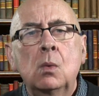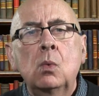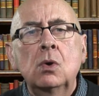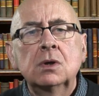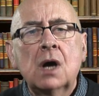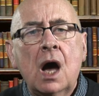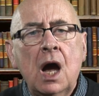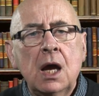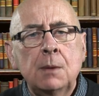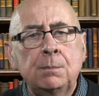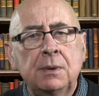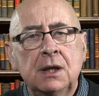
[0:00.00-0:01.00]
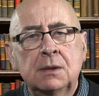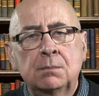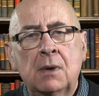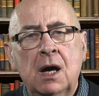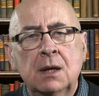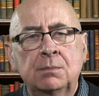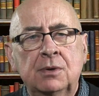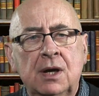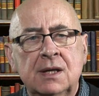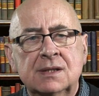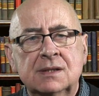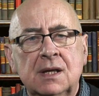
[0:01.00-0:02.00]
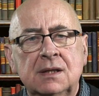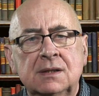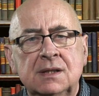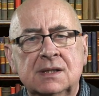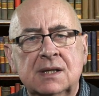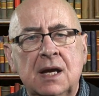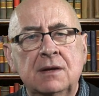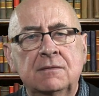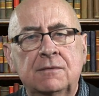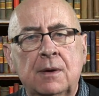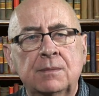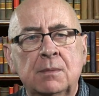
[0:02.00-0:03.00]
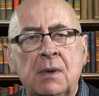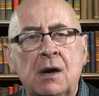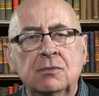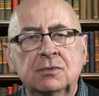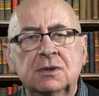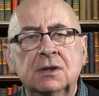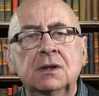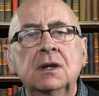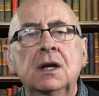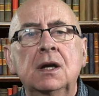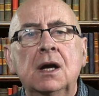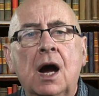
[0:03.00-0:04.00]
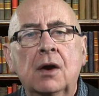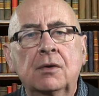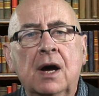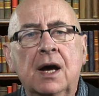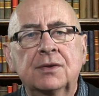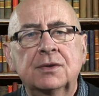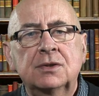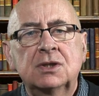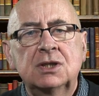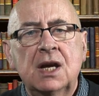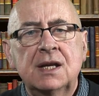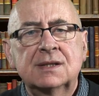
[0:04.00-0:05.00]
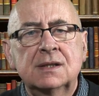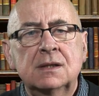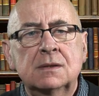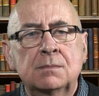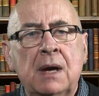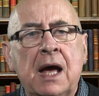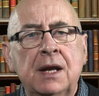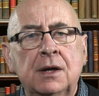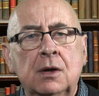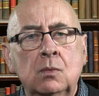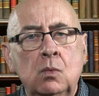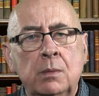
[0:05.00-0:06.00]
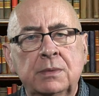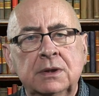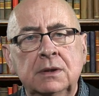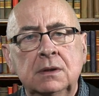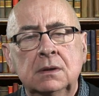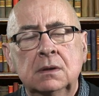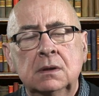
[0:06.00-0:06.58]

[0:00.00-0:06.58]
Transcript: Would I beat my breast and descend from the mountain, a rather chastened man or woman?